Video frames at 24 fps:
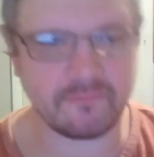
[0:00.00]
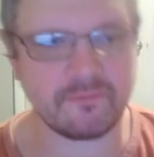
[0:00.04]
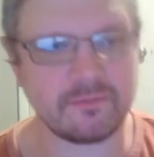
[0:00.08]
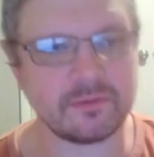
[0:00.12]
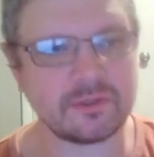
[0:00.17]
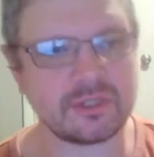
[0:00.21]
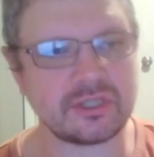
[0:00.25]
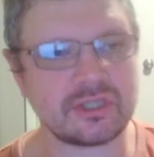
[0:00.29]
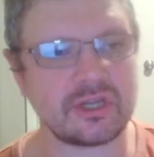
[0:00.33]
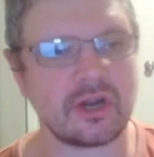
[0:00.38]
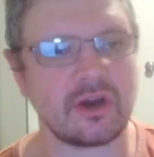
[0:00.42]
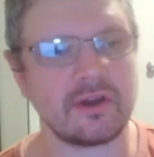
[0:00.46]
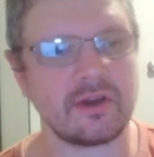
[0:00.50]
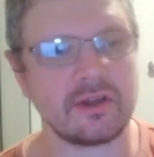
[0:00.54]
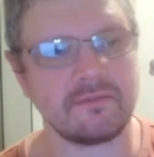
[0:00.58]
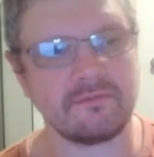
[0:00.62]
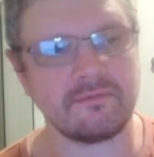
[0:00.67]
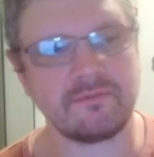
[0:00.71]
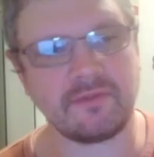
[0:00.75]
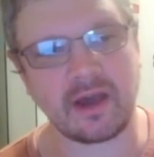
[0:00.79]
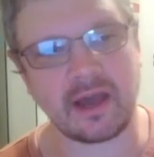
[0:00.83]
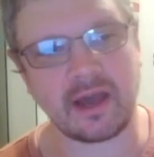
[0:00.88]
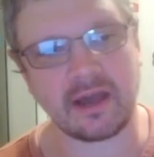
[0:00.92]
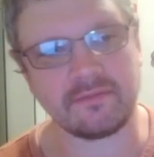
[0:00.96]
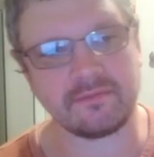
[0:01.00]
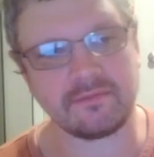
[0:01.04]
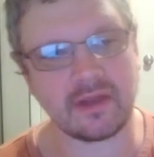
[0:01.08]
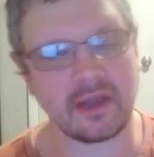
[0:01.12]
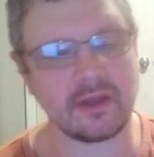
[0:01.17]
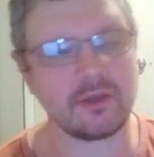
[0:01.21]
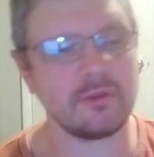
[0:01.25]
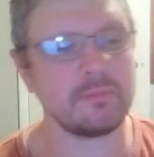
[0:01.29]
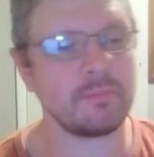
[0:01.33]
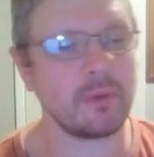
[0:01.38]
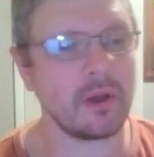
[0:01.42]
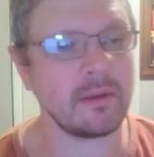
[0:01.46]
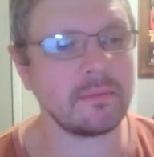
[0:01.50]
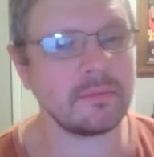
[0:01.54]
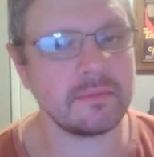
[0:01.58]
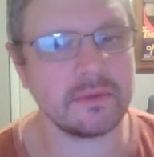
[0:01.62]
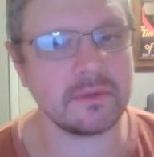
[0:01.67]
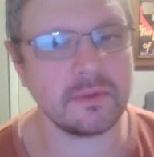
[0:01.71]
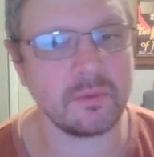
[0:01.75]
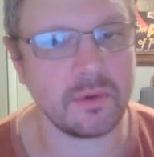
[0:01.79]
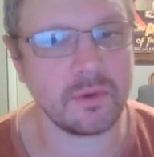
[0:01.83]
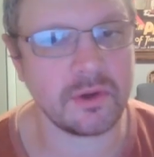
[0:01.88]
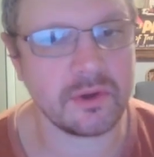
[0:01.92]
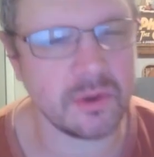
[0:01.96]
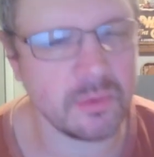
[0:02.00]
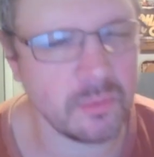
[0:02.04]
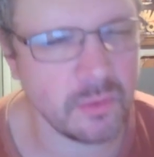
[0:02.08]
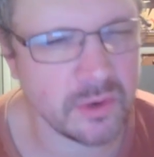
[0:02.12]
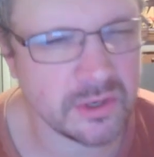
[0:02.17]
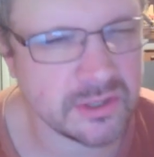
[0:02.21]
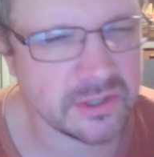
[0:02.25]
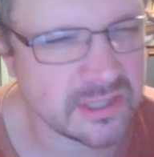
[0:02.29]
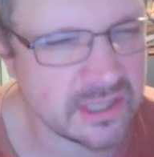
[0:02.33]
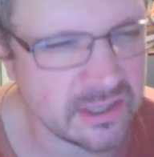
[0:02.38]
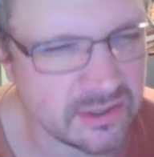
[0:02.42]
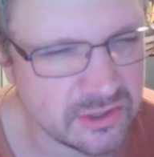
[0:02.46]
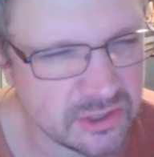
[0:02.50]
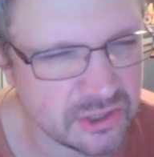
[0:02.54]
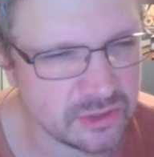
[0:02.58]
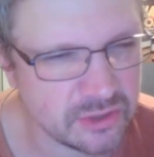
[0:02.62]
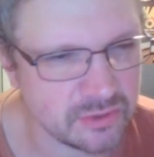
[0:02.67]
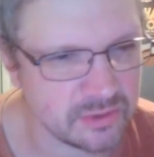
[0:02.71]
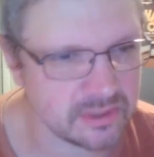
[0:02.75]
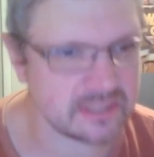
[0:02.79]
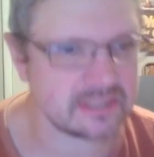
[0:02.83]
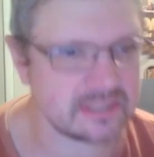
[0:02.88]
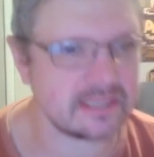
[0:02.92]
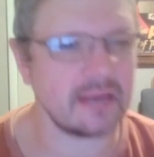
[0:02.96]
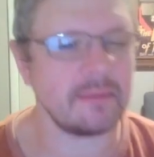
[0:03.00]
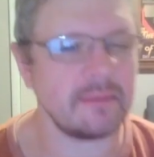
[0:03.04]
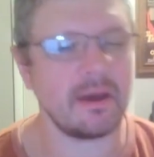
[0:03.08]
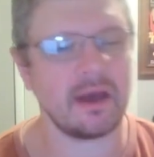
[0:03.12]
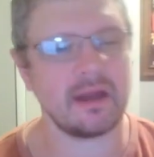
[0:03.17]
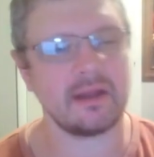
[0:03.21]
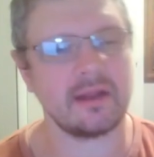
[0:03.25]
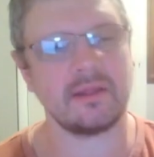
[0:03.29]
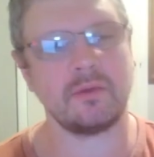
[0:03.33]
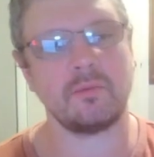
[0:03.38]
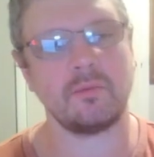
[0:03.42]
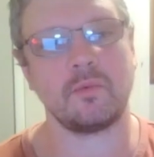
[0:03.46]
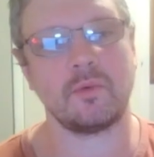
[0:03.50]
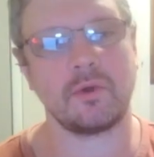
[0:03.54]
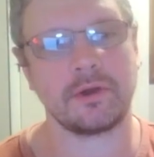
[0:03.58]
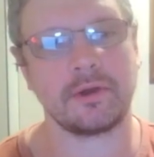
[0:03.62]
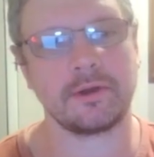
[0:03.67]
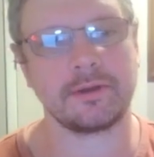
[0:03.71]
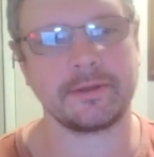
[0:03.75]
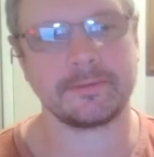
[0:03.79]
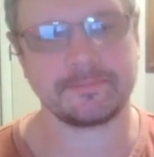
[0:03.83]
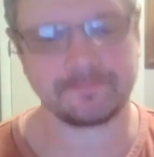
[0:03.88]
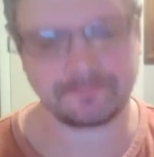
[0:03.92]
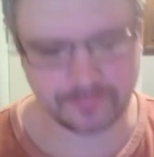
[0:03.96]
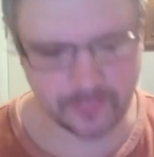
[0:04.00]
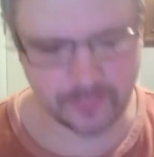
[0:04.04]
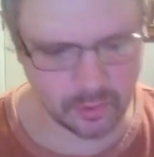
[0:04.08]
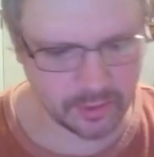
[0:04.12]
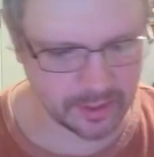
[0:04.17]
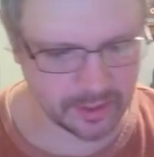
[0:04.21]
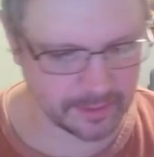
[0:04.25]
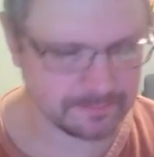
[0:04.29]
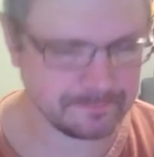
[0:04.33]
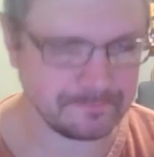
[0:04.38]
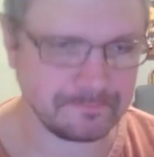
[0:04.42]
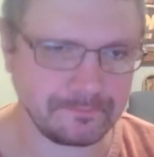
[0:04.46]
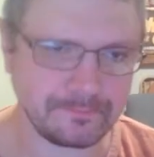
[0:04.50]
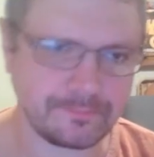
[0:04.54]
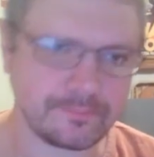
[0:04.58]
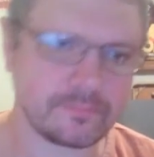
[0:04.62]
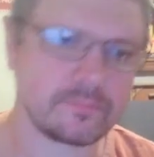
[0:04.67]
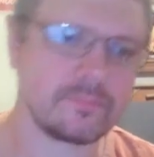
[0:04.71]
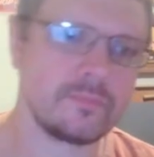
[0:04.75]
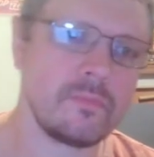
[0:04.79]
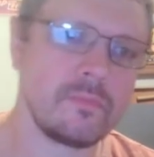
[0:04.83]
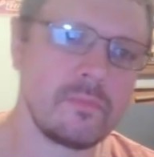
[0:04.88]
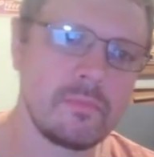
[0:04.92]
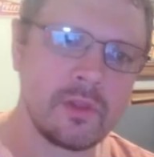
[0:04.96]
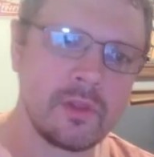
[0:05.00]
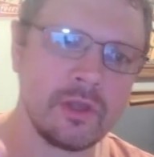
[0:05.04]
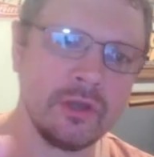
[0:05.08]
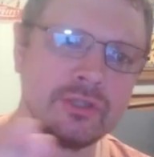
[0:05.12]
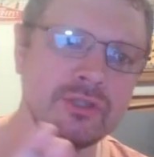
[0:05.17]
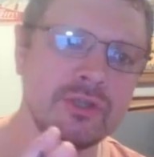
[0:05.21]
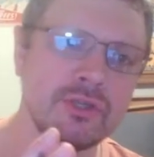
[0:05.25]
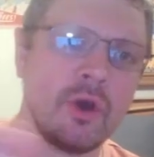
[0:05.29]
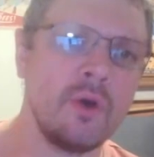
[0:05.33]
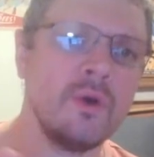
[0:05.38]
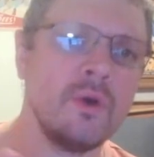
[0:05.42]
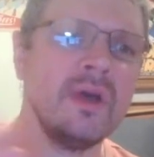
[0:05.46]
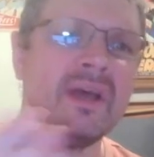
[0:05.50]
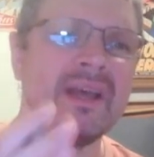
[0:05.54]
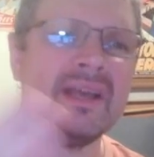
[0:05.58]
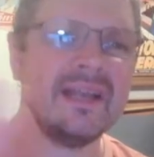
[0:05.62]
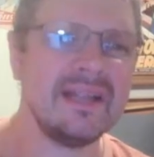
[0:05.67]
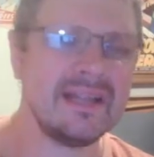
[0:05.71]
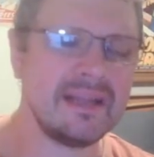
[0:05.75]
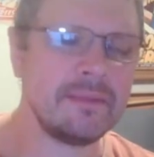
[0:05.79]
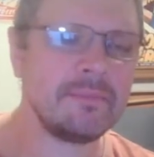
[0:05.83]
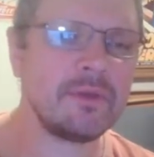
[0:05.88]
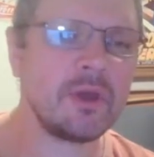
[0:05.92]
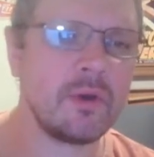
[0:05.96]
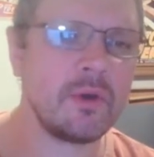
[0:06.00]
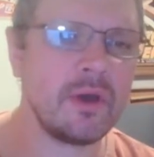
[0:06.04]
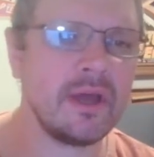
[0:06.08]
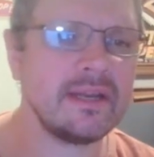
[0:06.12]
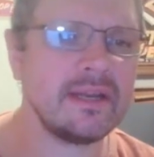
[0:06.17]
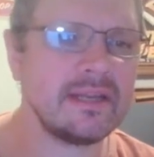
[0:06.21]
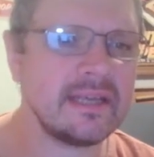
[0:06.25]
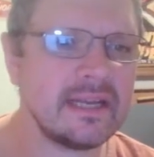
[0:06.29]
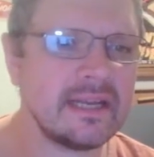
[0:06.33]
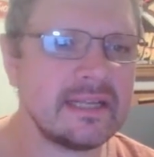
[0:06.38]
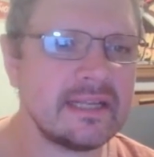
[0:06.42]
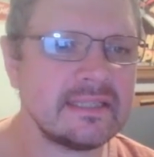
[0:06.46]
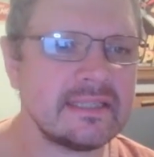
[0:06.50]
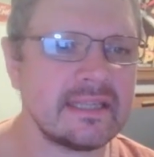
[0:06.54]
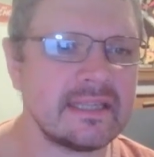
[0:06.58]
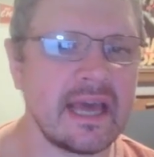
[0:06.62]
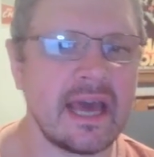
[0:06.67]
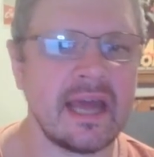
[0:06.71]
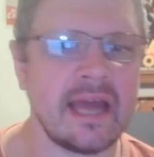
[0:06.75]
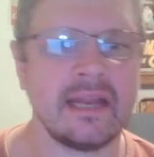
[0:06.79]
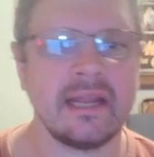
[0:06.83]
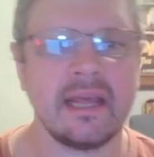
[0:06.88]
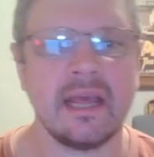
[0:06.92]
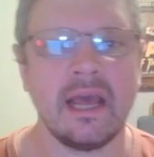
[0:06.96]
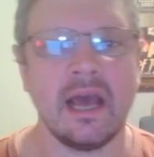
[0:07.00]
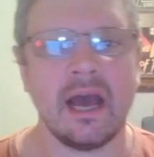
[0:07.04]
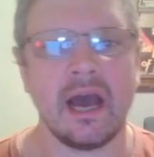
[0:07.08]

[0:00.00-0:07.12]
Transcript: starting 5. Now you're probably wondering, what do skills do in this game? How do they work? Okay, so let me go ahead and get into that.